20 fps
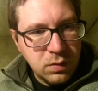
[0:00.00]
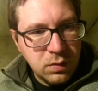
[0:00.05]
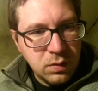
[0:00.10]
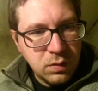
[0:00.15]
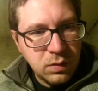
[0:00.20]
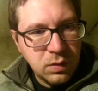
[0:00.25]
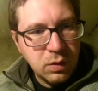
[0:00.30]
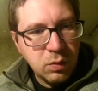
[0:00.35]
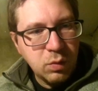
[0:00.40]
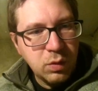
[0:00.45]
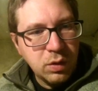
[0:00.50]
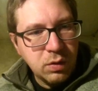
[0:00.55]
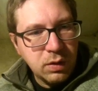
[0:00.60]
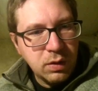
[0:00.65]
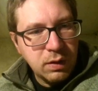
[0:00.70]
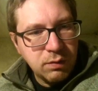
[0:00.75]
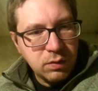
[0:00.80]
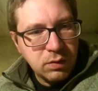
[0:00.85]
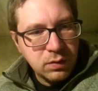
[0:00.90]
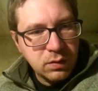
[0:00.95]
okay, we don't
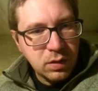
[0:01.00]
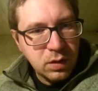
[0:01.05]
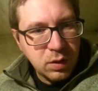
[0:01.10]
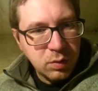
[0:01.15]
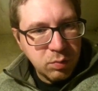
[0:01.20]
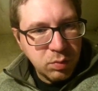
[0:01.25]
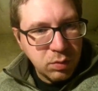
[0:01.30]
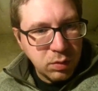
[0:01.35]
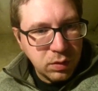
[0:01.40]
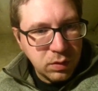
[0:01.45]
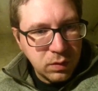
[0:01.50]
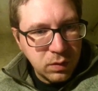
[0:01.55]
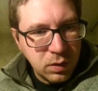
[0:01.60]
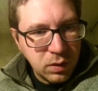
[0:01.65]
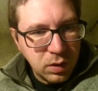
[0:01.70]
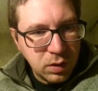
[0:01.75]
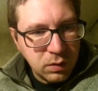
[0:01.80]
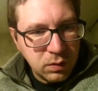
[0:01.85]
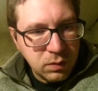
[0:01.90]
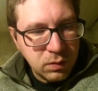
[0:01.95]
have a selling points
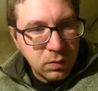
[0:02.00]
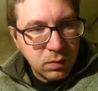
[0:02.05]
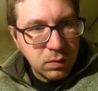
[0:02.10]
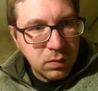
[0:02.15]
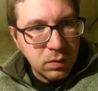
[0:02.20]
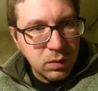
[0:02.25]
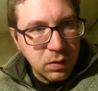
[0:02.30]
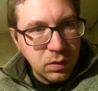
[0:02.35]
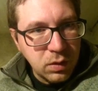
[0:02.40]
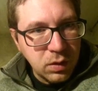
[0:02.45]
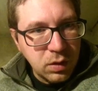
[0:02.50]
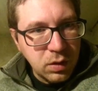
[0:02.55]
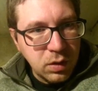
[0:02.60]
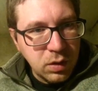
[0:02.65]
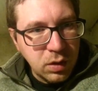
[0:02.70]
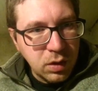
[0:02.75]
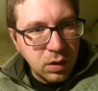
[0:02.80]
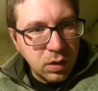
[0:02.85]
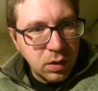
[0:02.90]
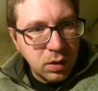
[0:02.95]
yet, so
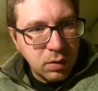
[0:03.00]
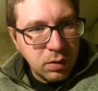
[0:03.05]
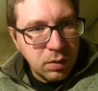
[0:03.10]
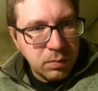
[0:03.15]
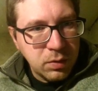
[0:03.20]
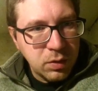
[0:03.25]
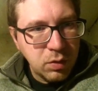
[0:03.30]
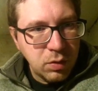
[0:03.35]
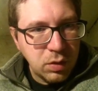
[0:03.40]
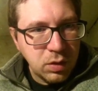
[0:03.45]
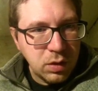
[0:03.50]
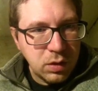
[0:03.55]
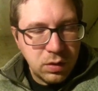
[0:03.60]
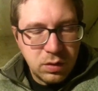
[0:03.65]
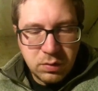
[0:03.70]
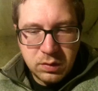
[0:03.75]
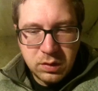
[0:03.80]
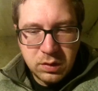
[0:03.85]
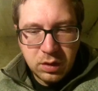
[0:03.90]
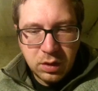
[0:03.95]
I'm going to create a new
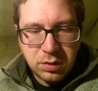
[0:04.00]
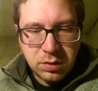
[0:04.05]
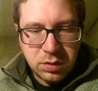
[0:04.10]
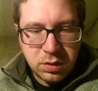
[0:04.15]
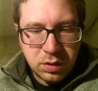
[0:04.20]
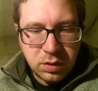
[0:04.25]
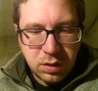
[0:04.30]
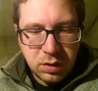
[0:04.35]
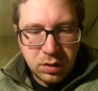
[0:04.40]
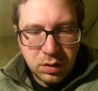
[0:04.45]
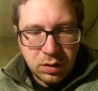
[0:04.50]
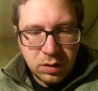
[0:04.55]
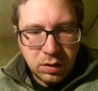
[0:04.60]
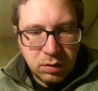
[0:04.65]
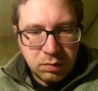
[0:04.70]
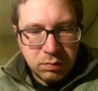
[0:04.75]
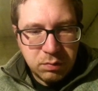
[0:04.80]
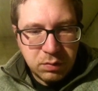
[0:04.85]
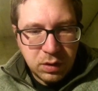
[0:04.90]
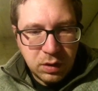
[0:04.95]
section here
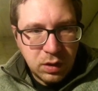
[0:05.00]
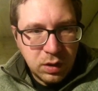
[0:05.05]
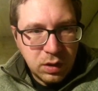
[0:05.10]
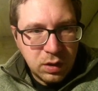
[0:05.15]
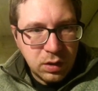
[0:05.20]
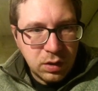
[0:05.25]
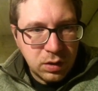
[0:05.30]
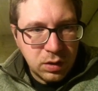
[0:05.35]
in my